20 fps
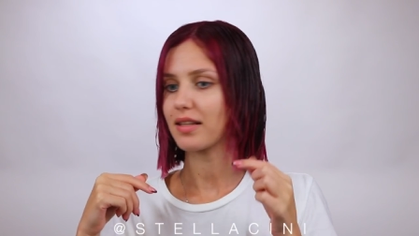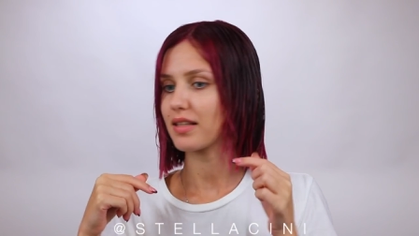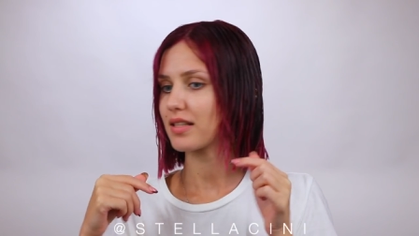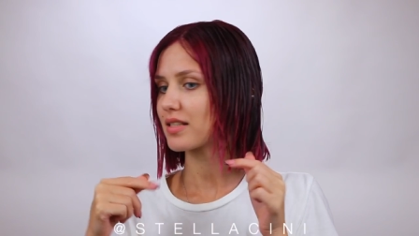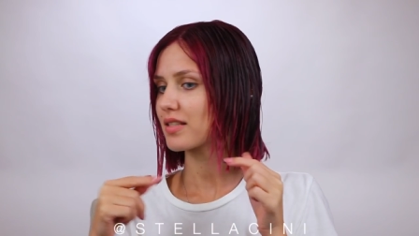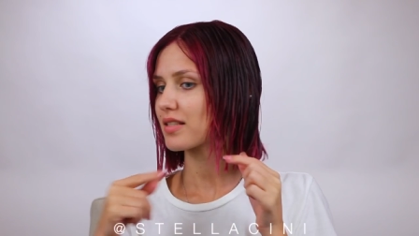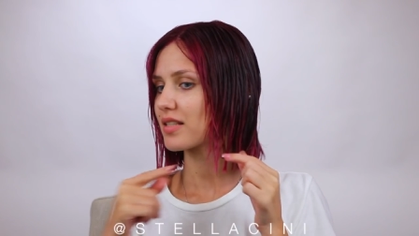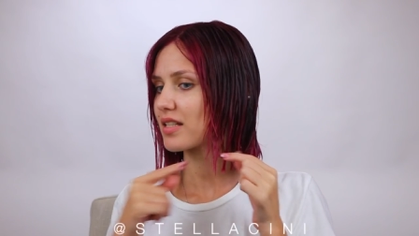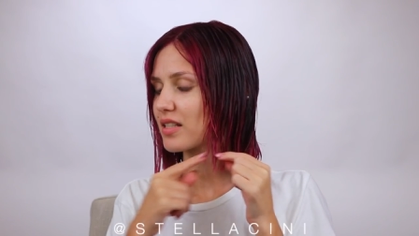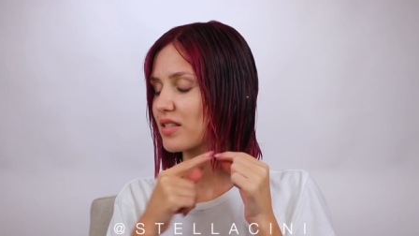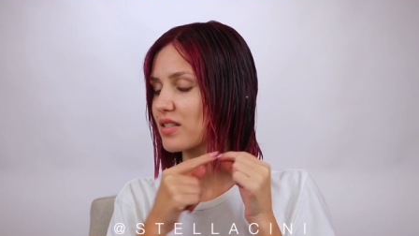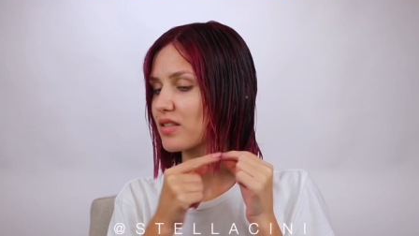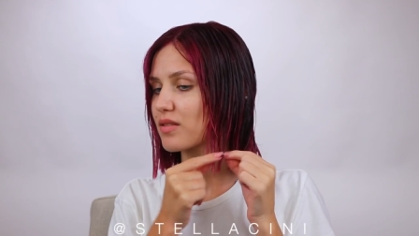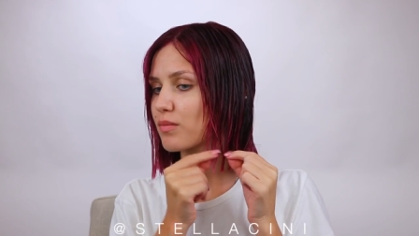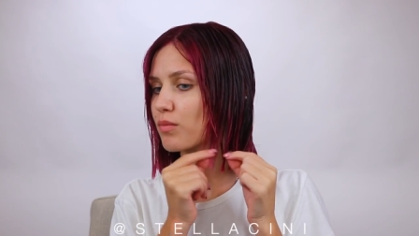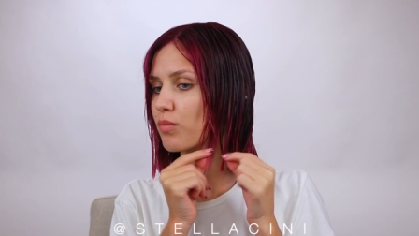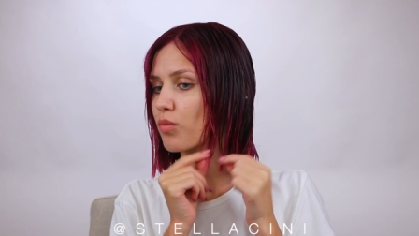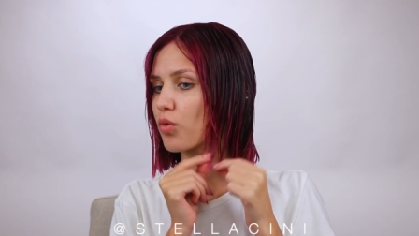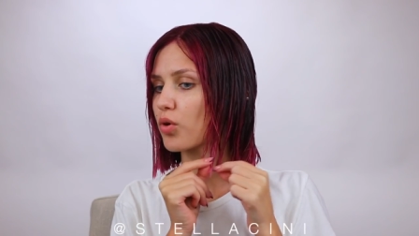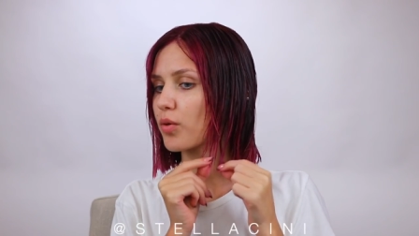This is
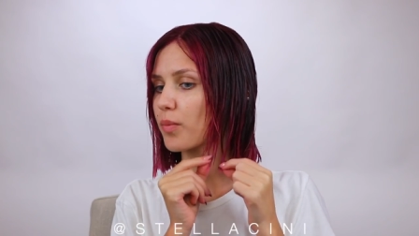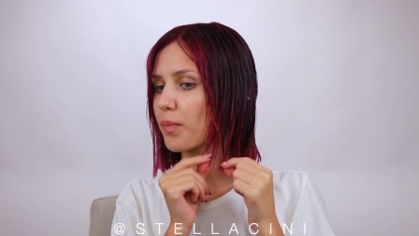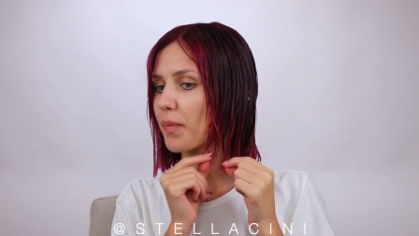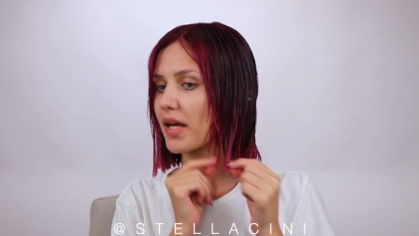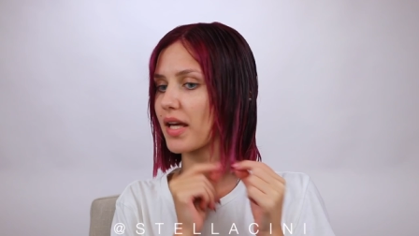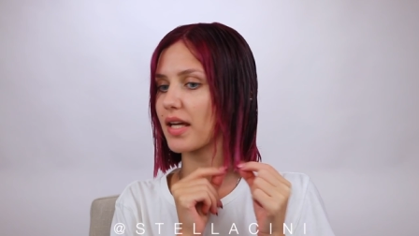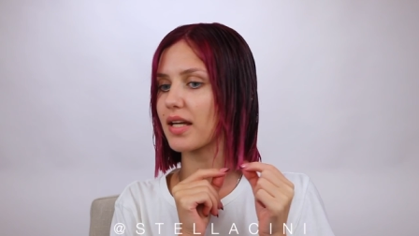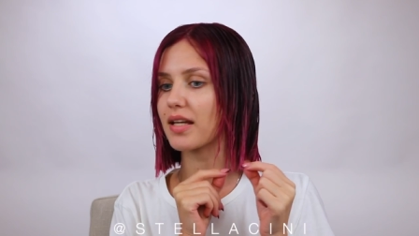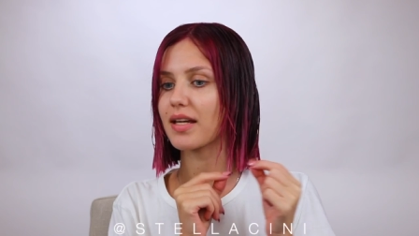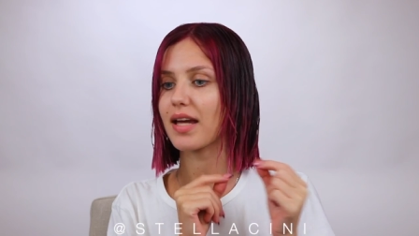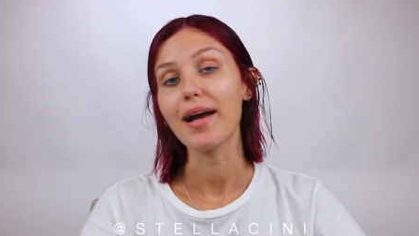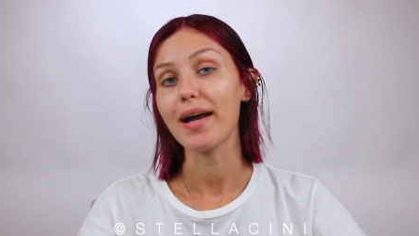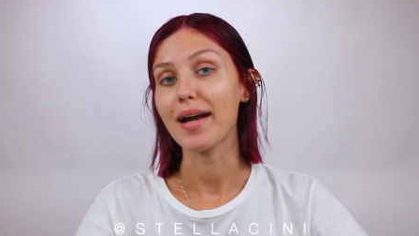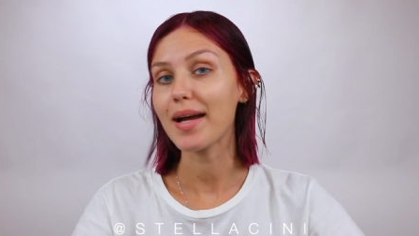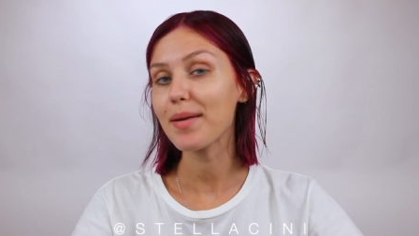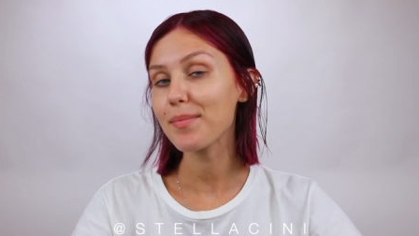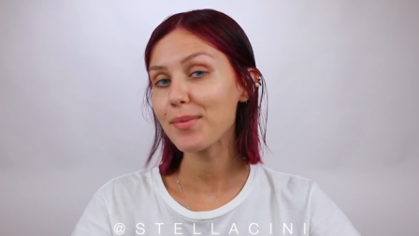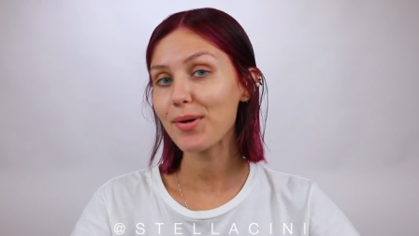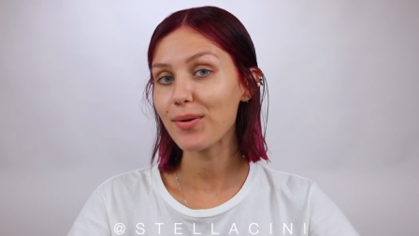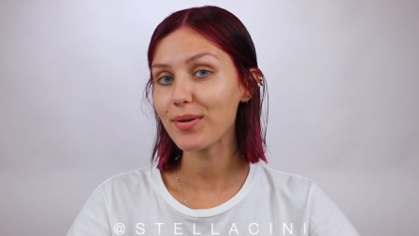more pink.
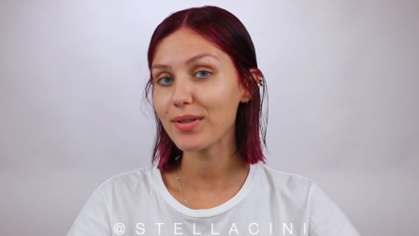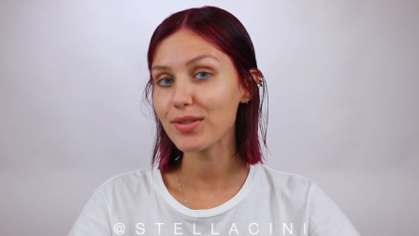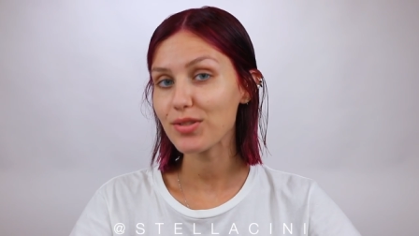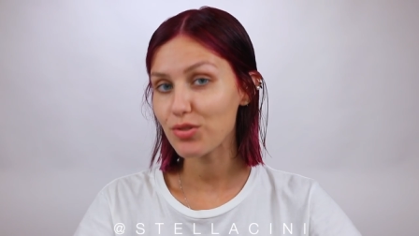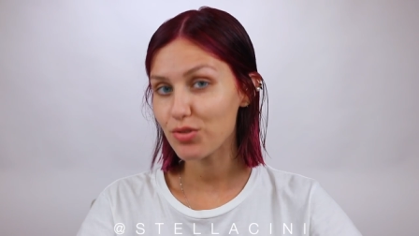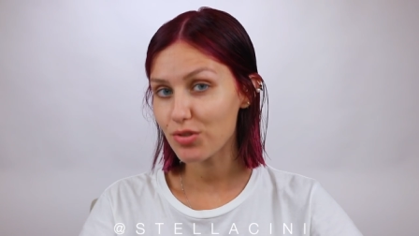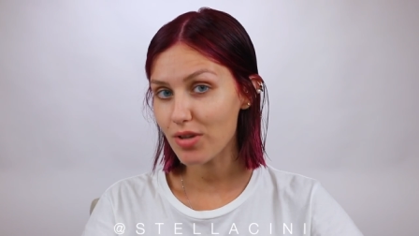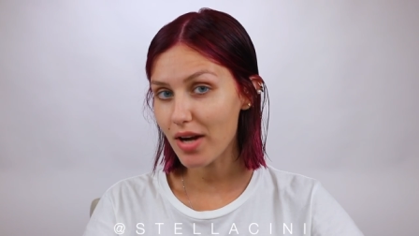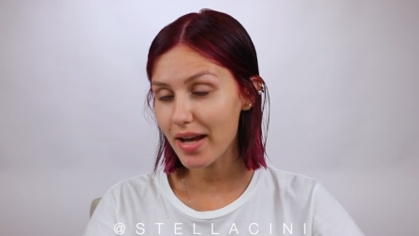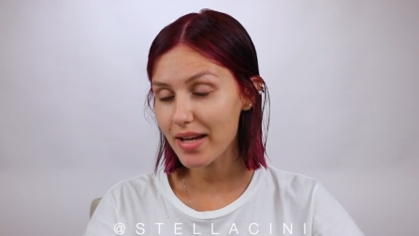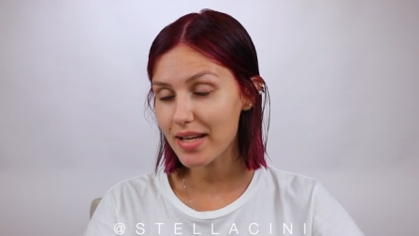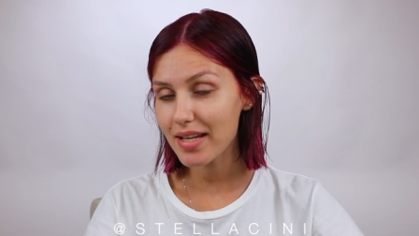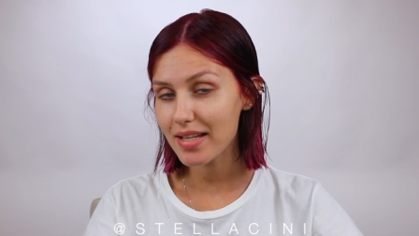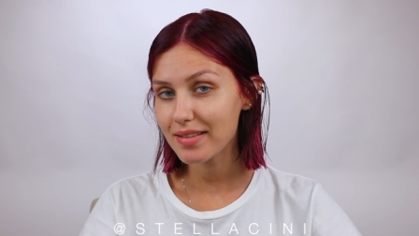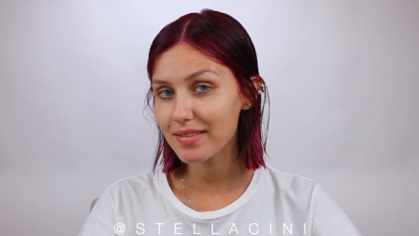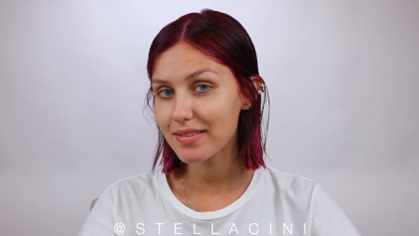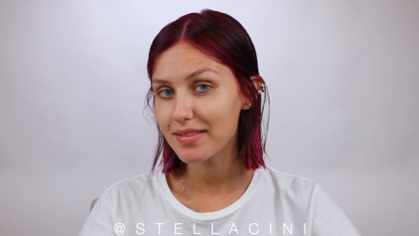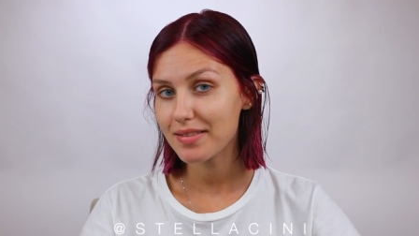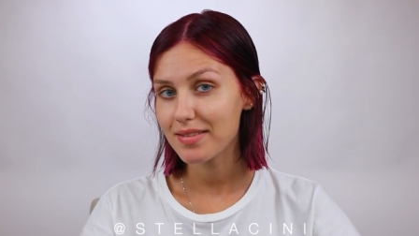I'm going to dry it,